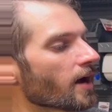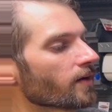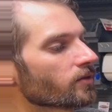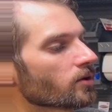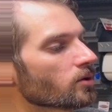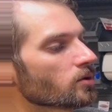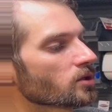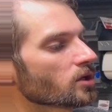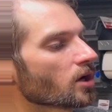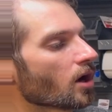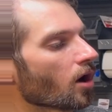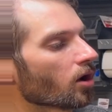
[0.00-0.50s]

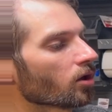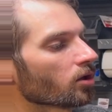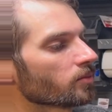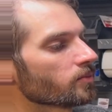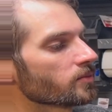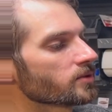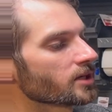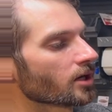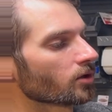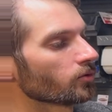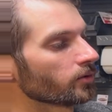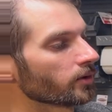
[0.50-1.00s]
those
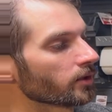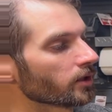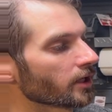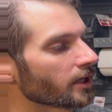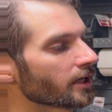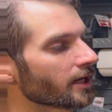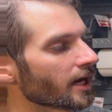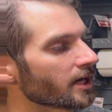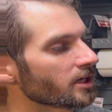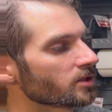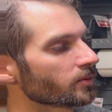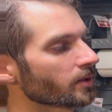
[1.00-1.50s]
columns that will
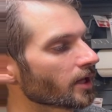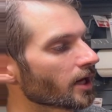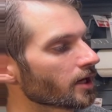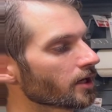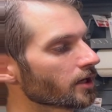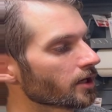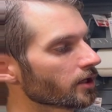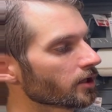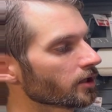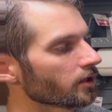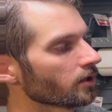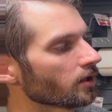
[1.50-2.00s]
engage with that
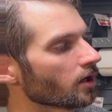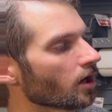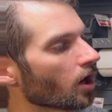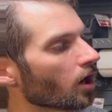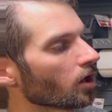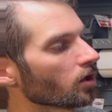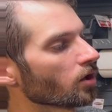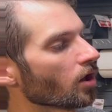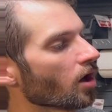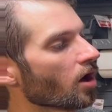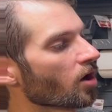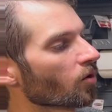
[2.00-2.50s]
gear
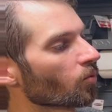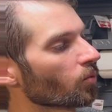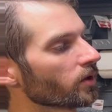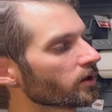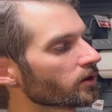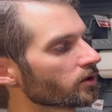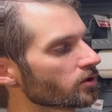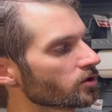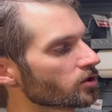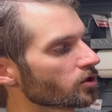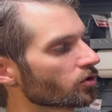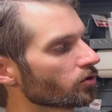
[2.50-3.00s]
along
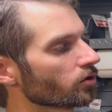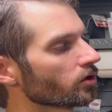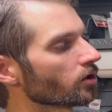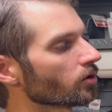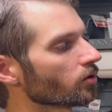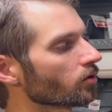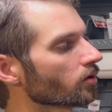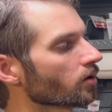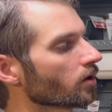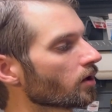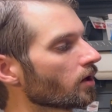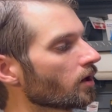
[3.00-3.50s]
with the
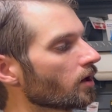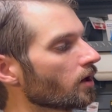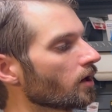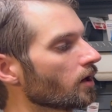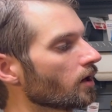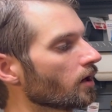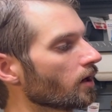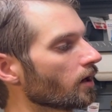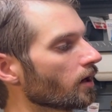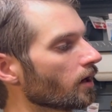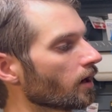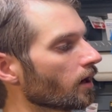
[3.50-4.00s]
screw.
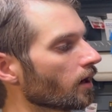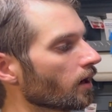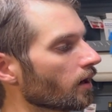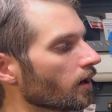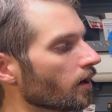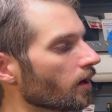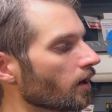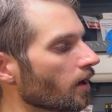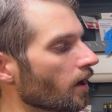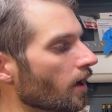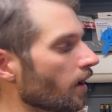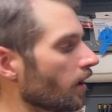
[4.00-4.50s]

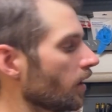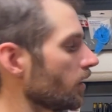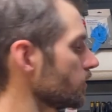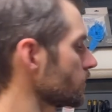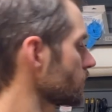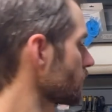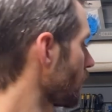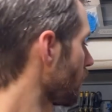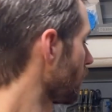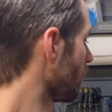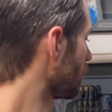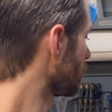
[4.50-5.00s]

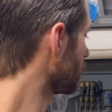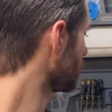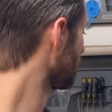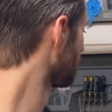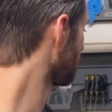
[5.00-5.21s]
So